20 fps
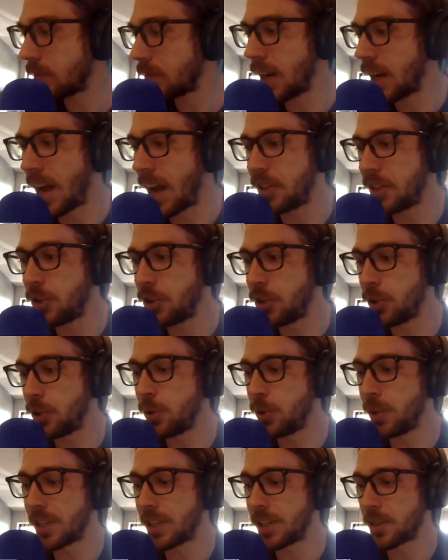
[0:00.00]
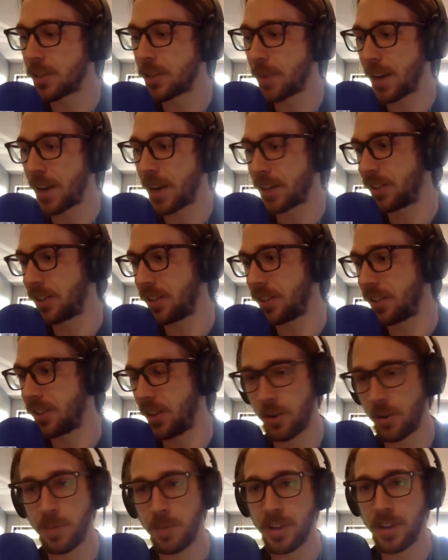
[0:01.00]
I do expect
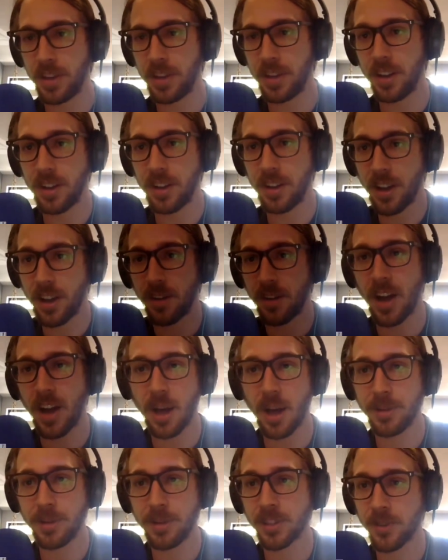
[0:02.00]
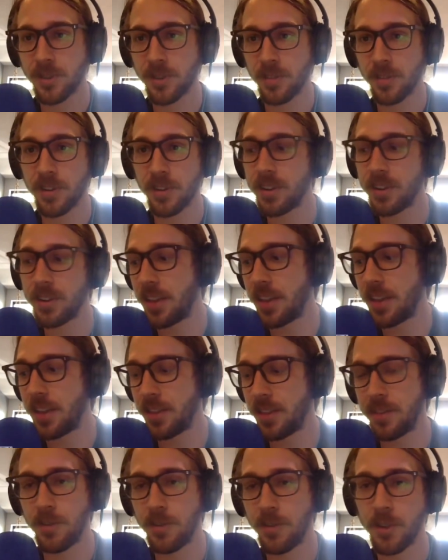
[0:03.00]
there to be a kind of a hobbyist fervor
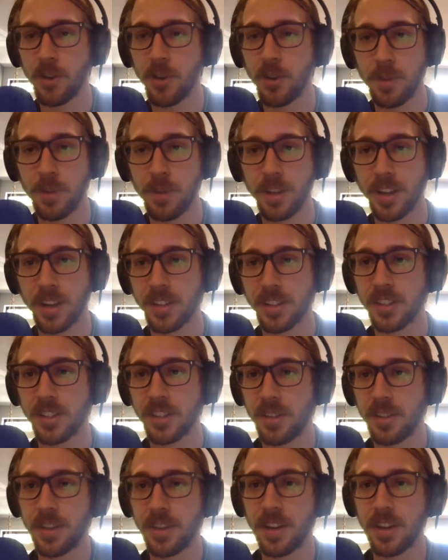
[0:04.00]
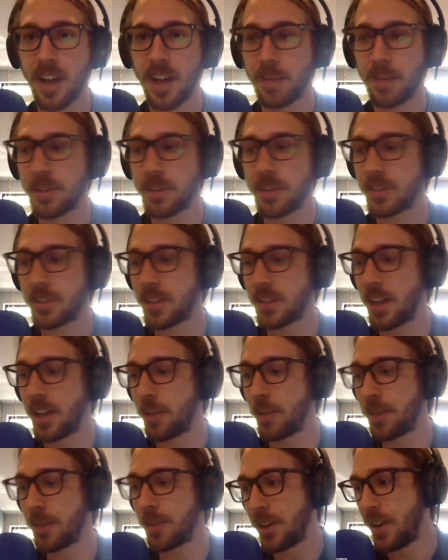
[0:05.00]
and for there to be like a significant hobbyist
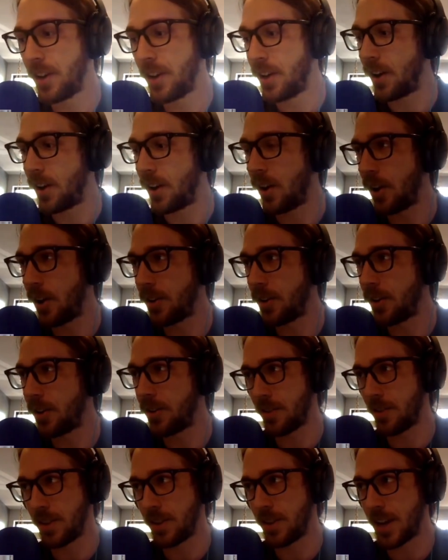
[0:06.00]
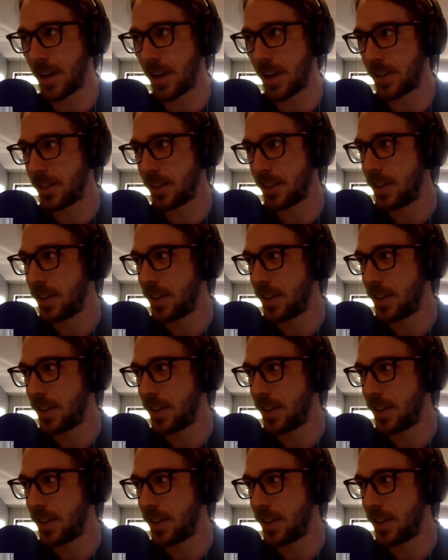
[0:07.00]
element on the net.